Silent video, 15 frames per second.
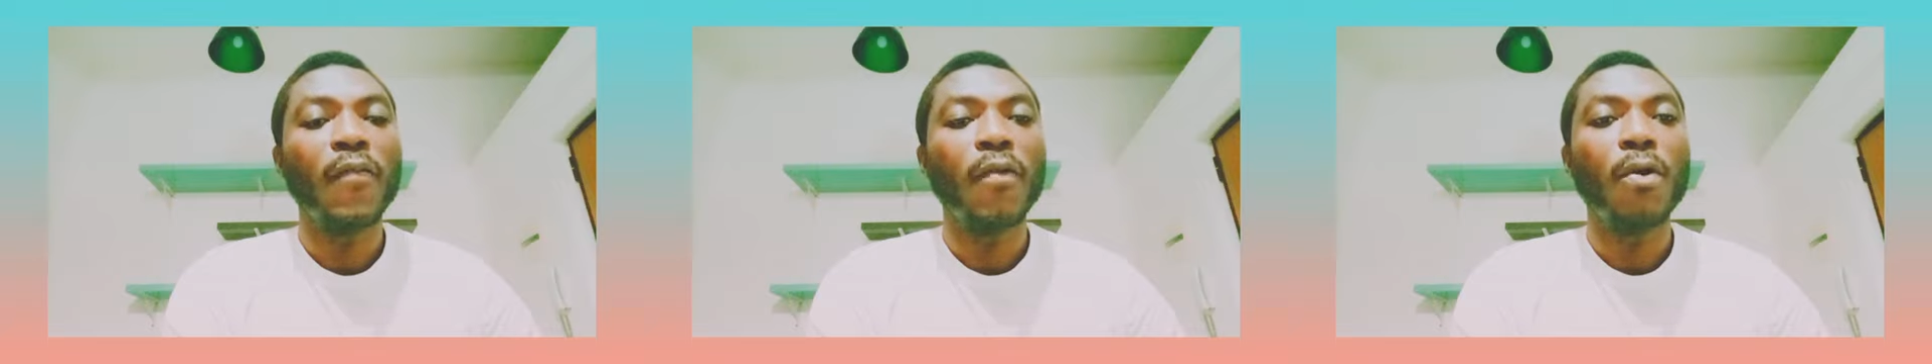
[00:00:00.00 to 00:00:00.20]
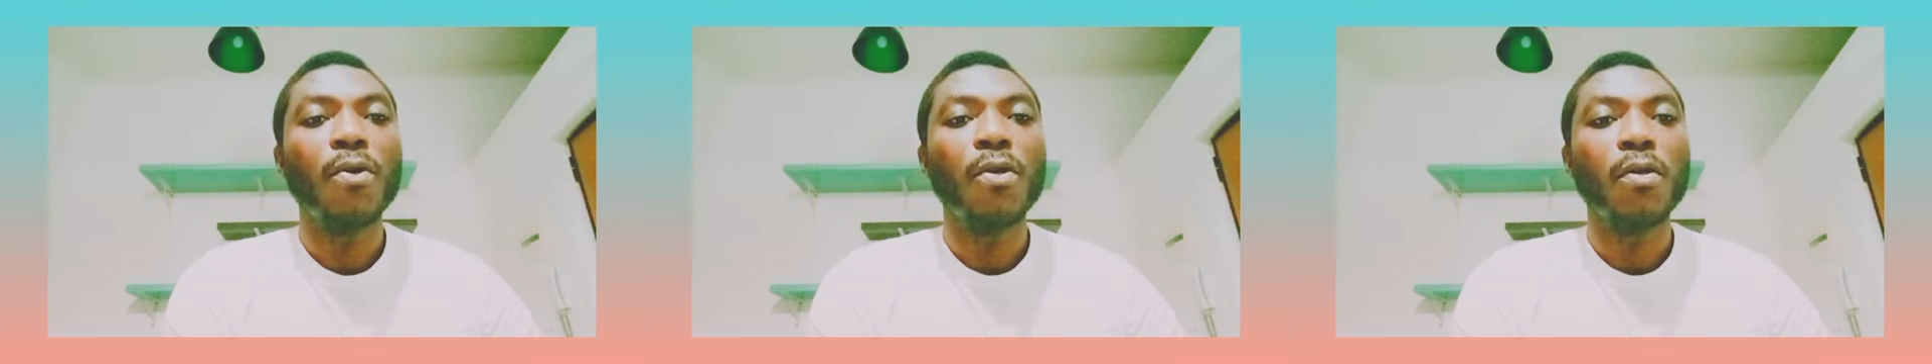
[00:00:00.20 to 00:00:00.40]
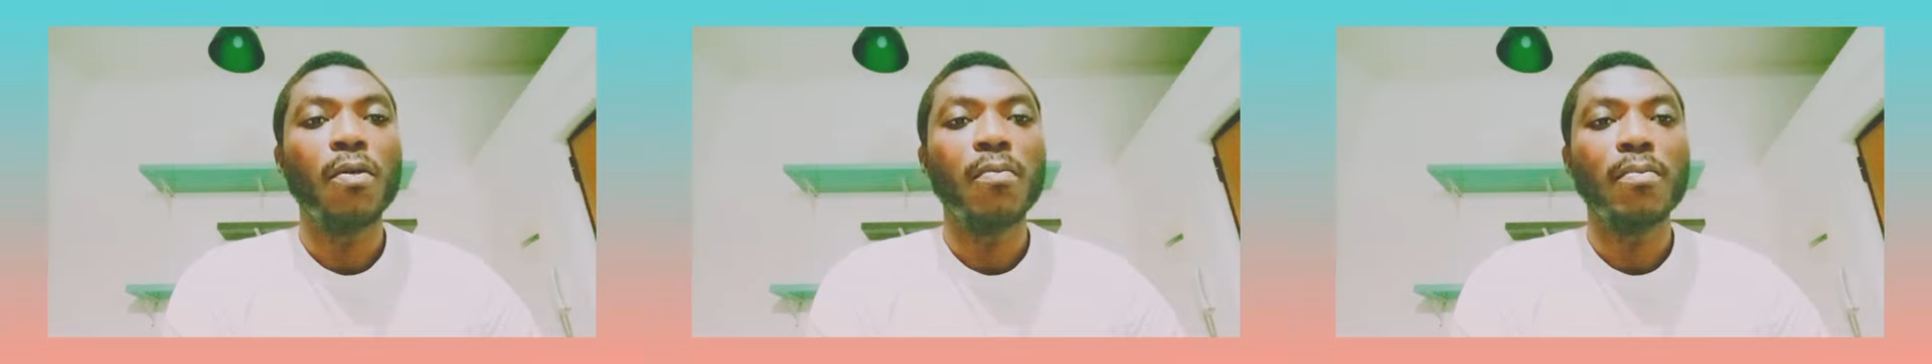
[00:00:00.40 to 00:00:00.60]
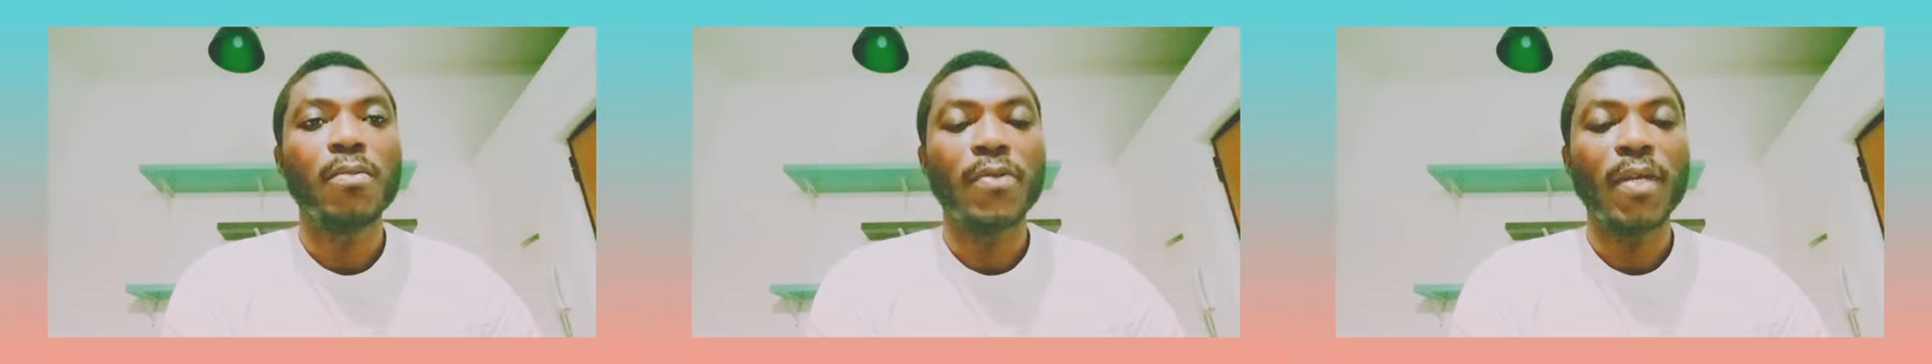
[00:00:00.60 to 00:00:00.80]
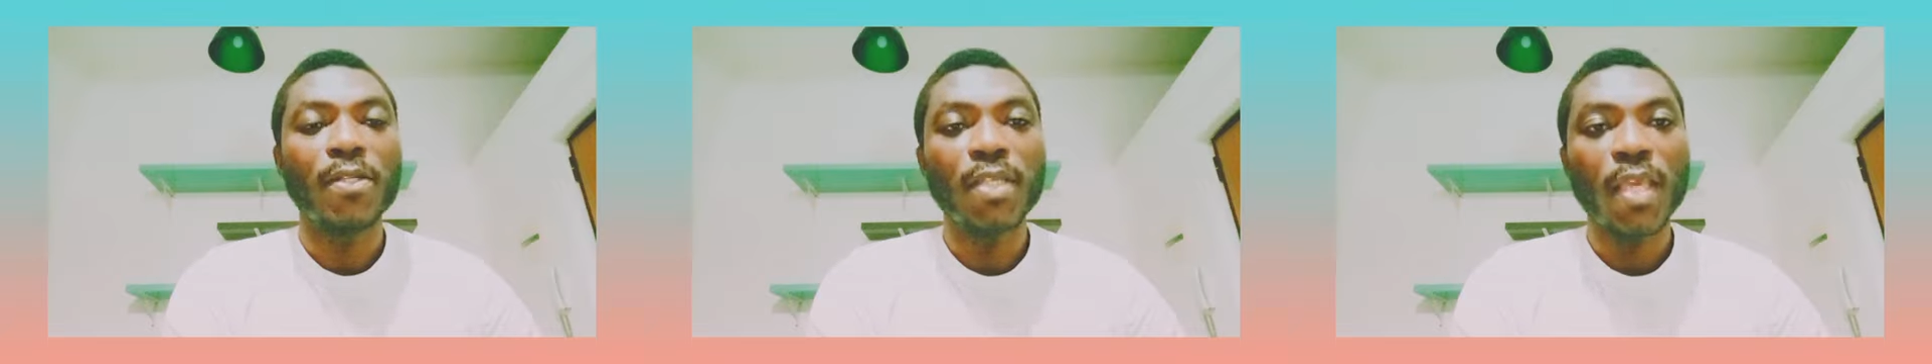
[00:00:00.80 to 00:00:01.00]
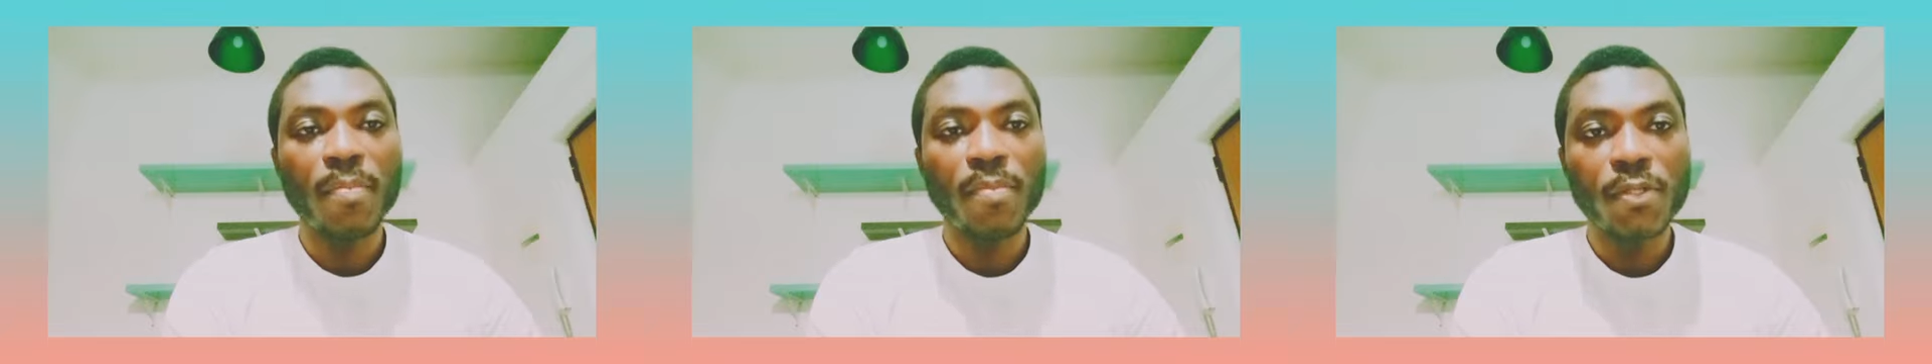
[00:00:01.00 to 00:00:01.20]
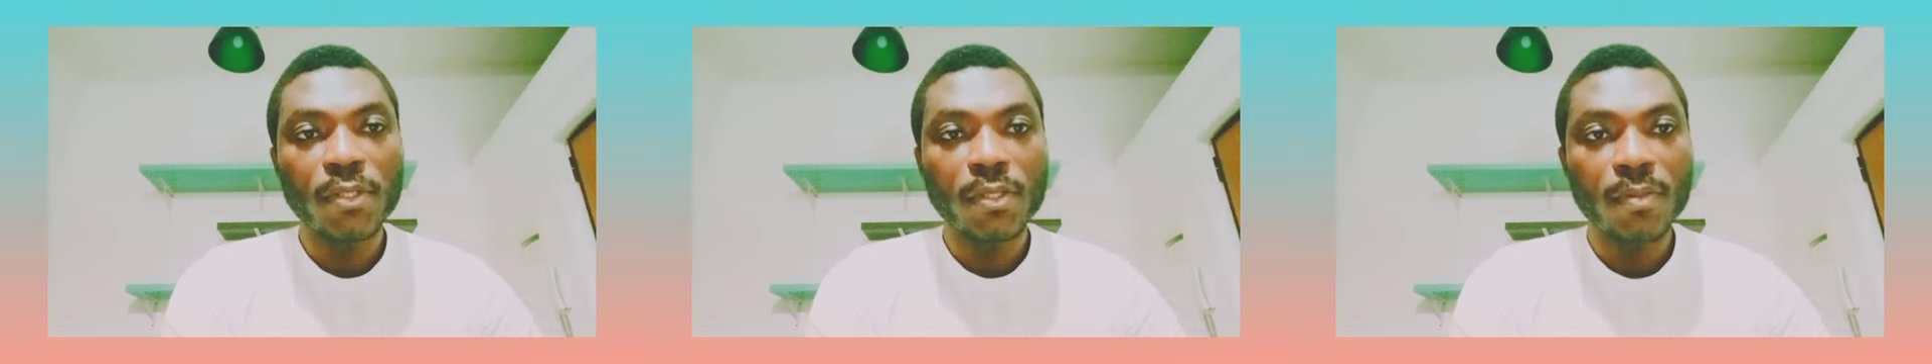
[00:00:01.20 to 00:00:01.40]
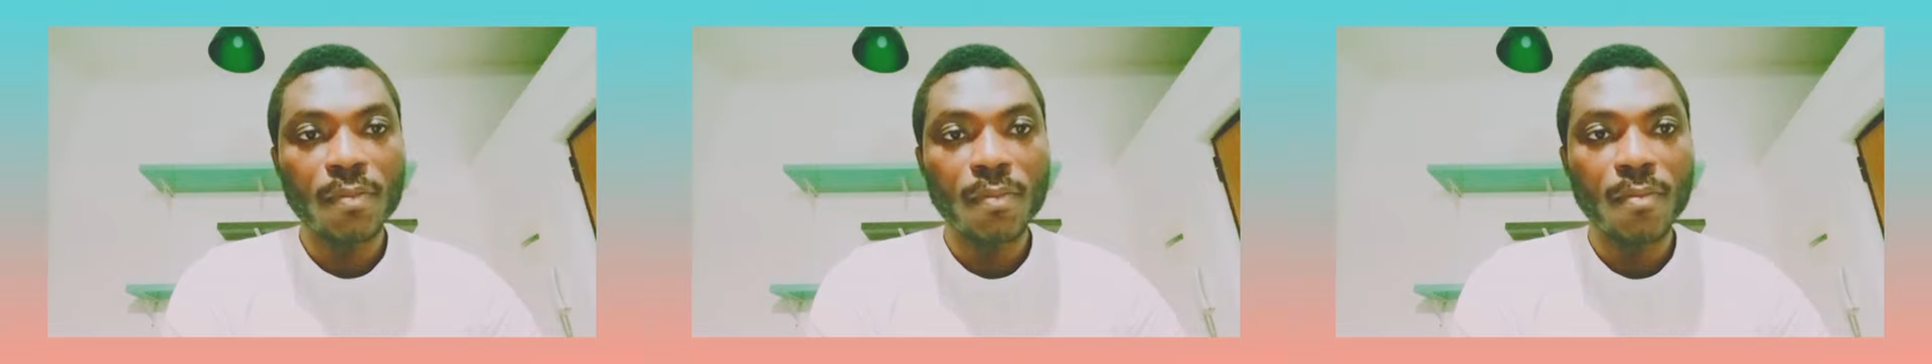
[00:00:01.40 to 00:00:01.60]
all your
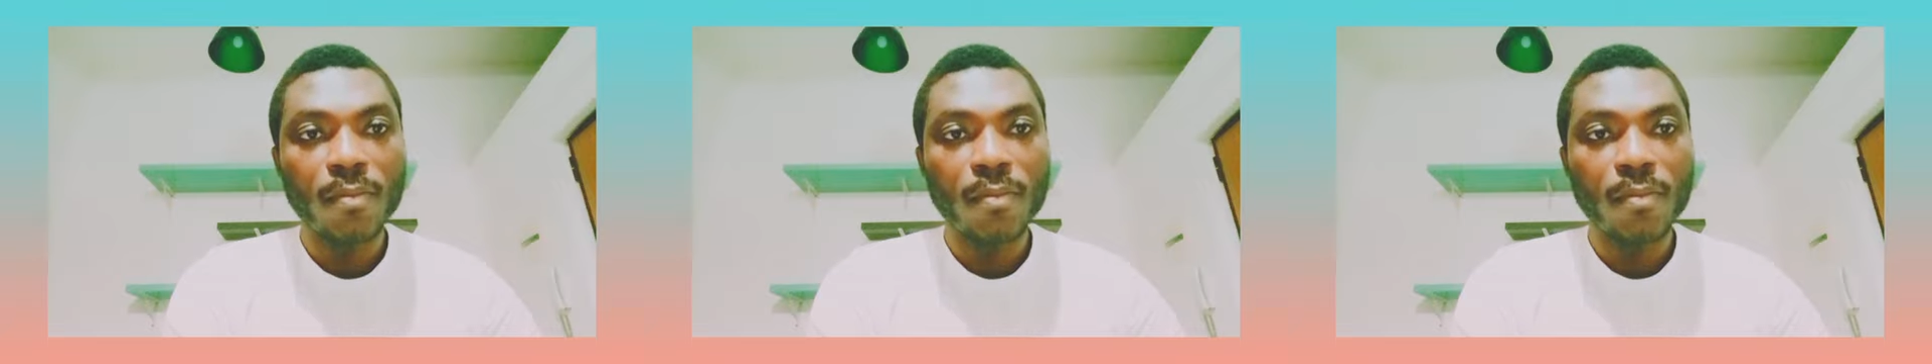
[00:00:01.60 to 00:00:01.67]
transcripts,